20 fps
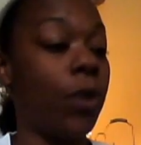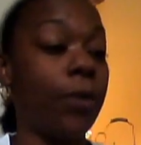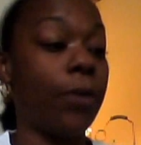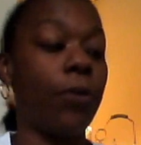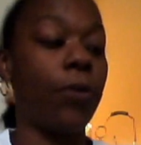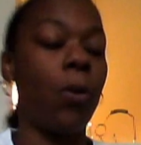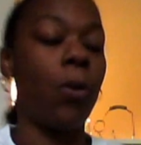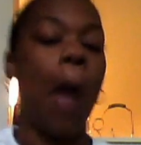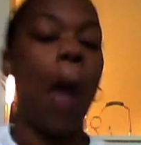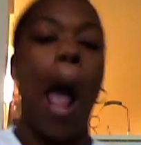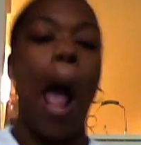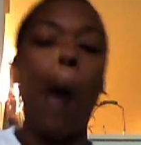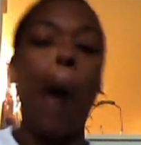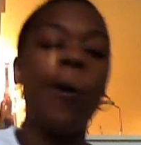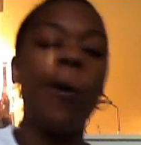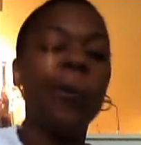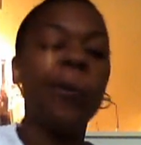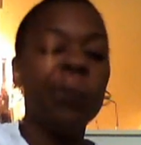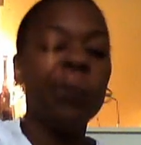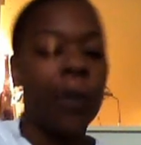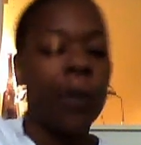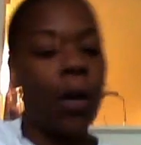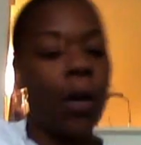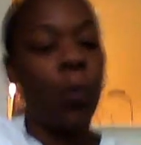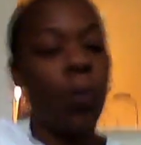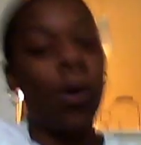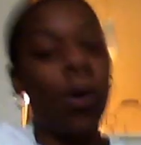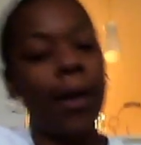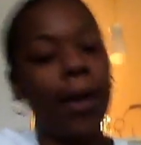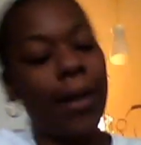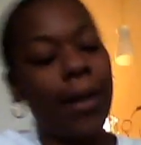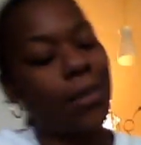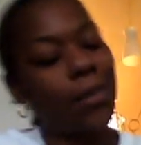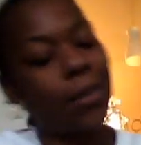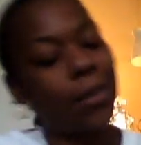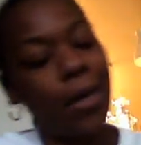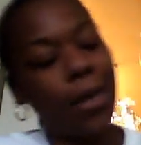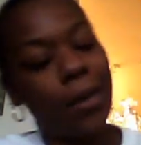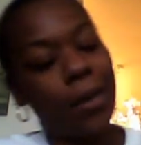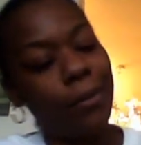wanting for a while. And one, I
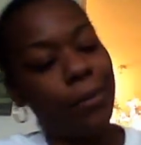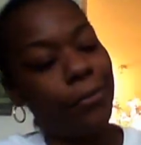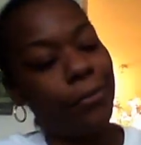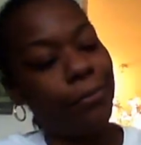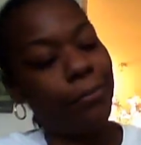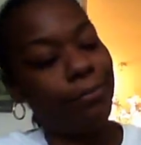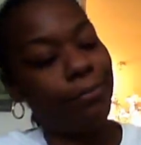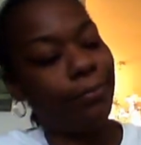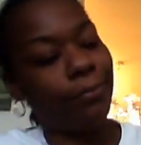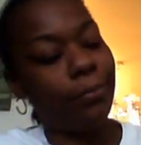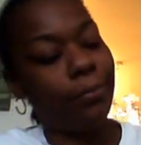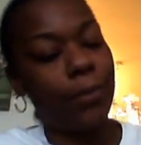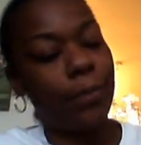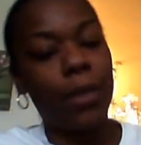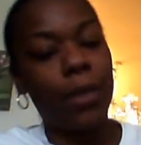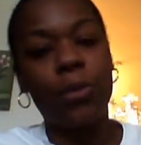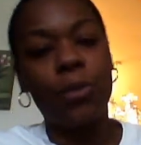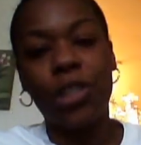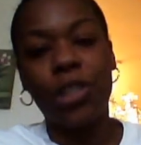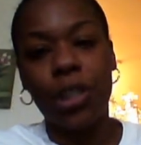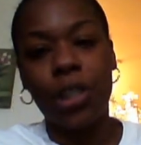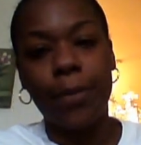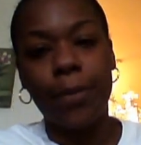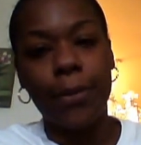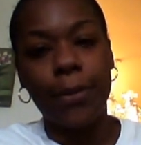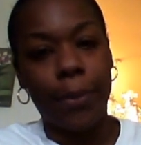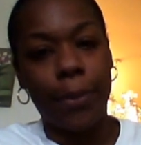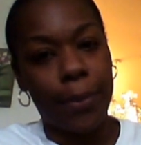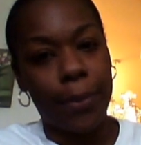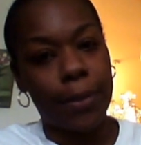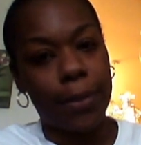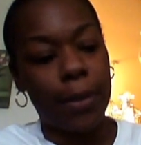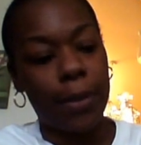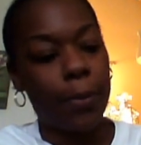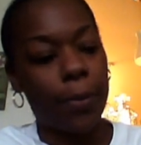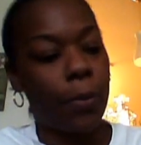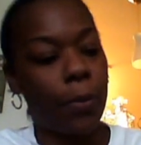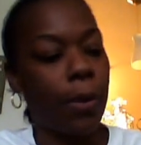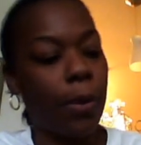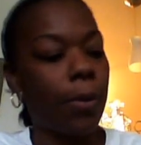just kind of, it was cheap, so I picked it
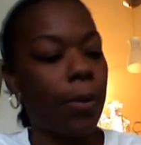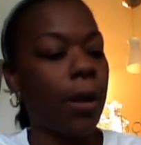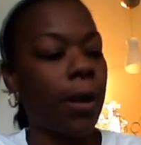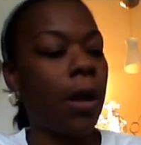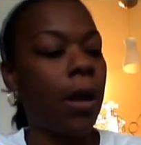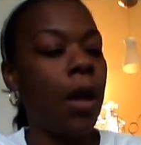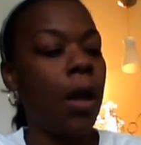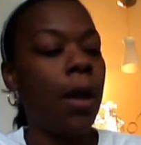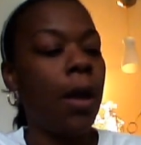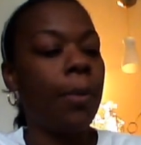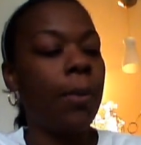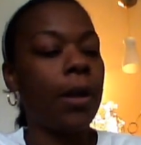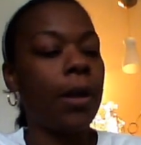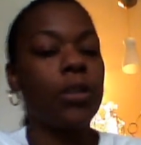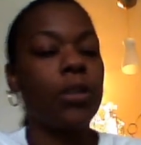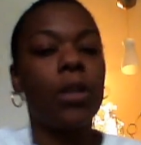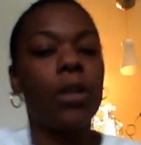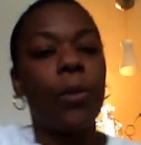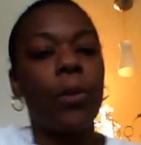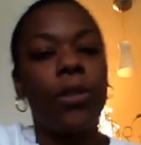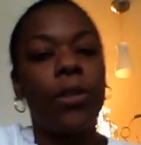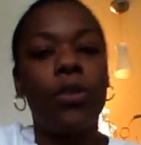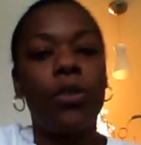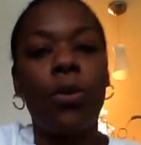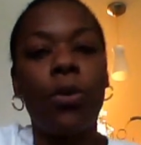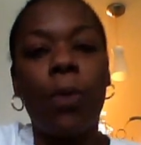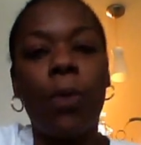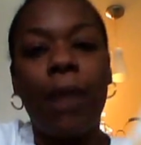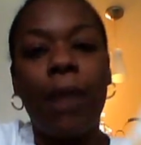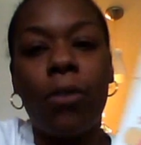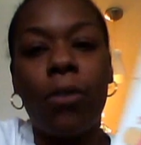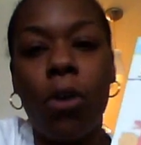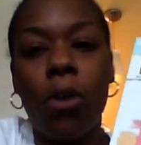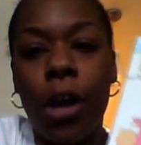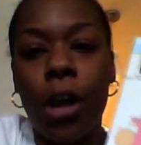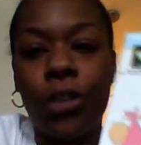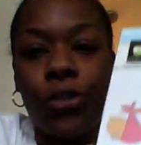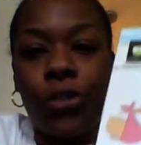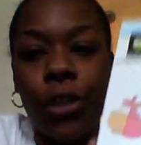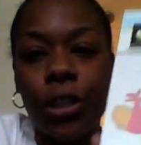up at Walmart. But I'll start with the new arrival
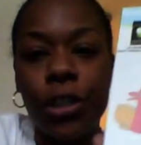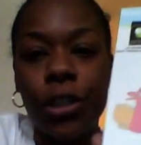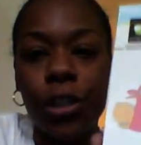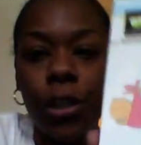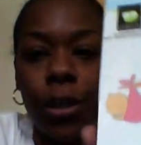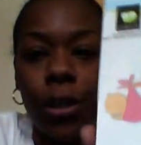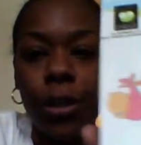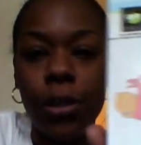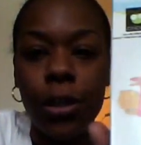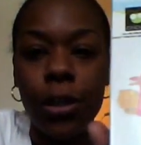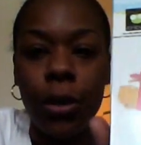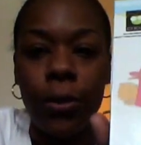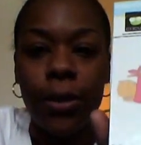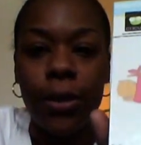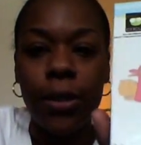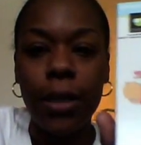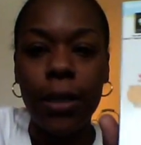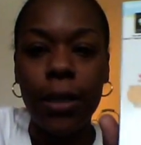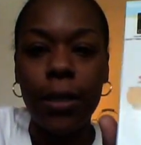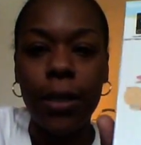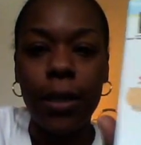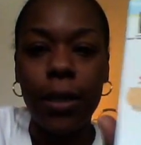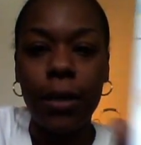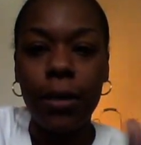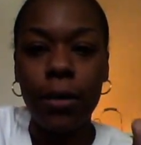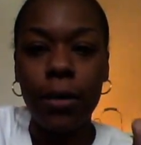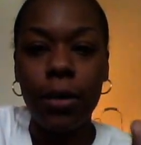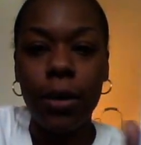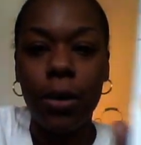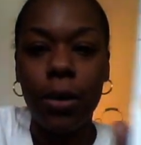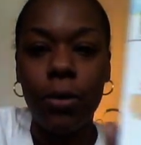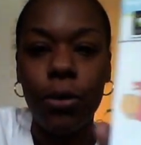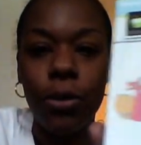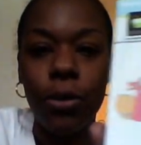cartridge. So it's nothing, you know,